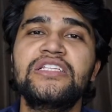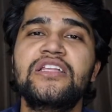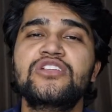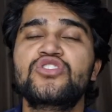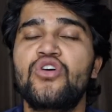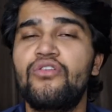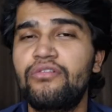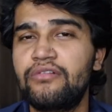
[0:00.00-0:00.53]
The
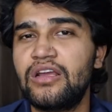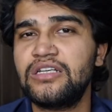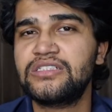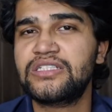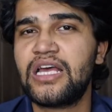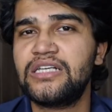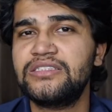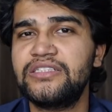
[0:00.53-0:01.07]

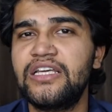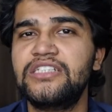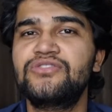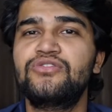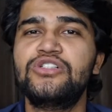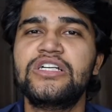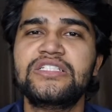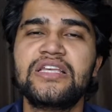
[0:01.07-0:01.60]
softwares are there,
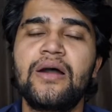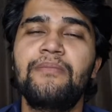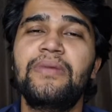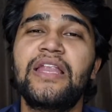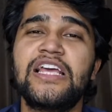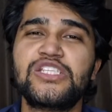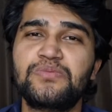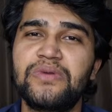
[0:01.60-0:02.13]
for
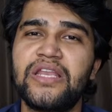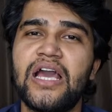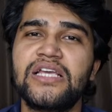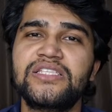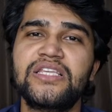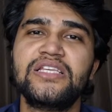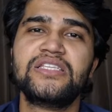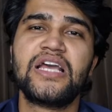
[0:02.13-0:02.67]
example, Aspen
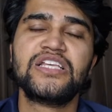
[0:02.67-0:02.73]
HYSYS,